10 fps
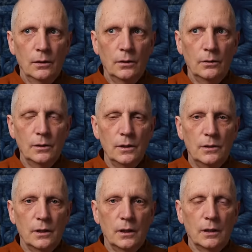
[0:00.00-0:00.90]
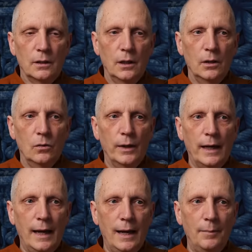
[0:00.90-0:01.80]
There is uh, what
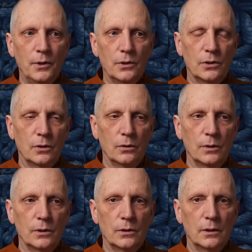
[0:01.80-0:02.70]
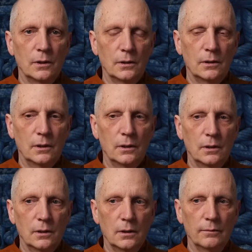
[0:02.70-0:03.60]
happens though is that
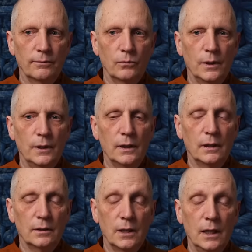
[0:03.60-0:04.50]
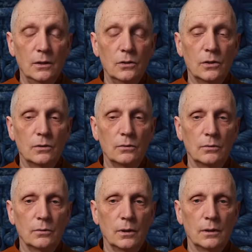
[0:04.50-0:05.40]
if one attains
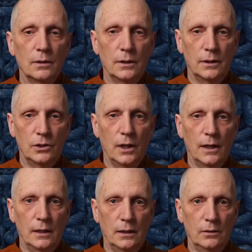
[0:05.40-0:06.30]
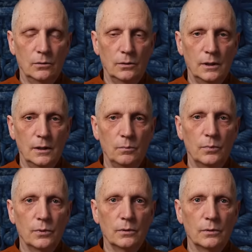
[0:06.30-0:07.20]
to the jhana or deep
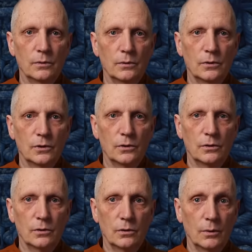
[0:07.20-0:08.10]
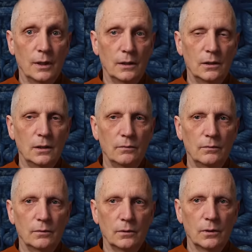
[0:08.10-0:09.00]
serenity,
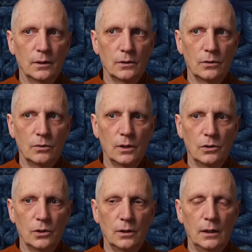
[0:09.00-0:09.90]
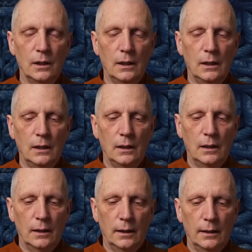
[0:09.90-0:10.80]
concentration.
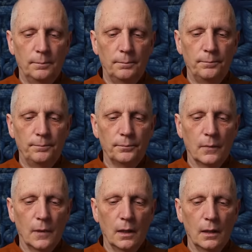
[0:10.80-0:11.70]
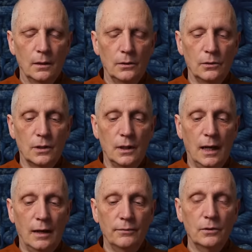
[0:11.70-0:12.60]
Um, there's an
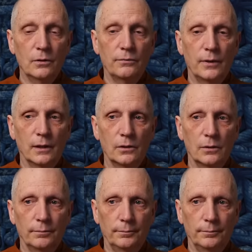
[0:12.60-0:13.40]
after effect.